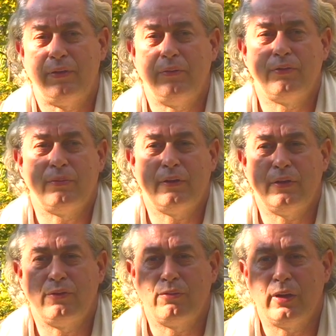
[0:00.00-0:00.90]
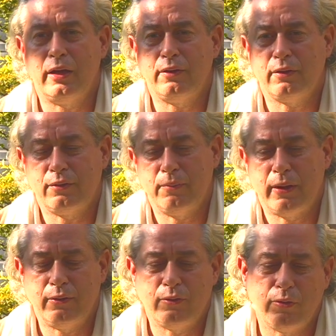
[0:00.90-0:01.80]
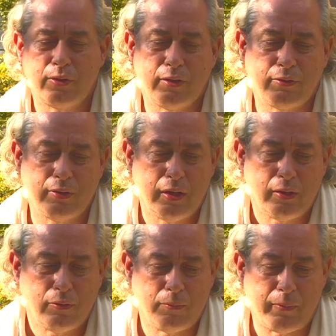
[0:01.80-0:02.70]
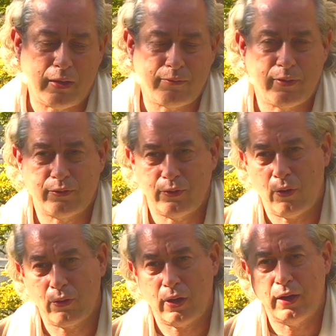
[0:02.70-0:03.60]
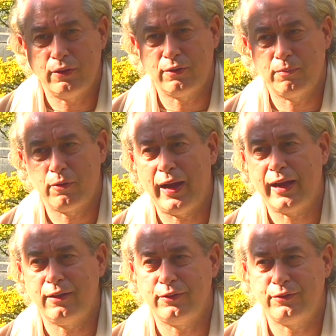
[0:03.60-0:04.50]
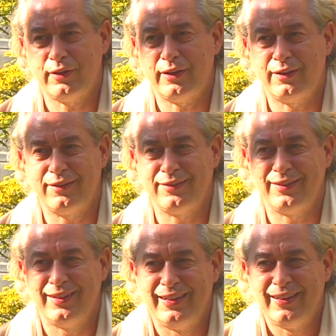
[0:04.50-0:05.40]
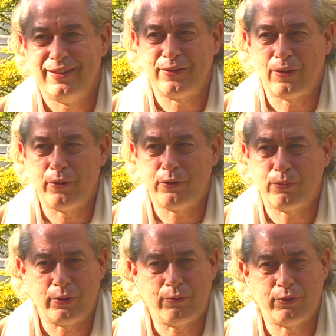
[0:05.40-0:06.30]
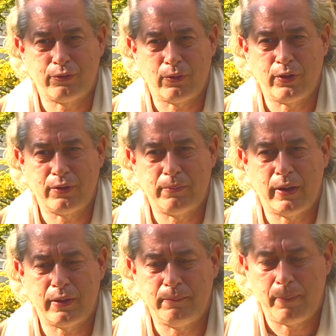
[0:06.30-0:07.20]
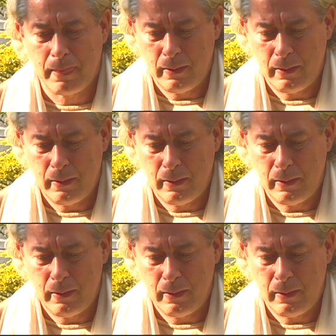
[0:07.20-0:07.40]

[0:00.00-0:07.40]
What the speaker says: he was one of these great Tibetan yogis who manifested all kinds of miraculous things, and there's all these wonderful stories about him.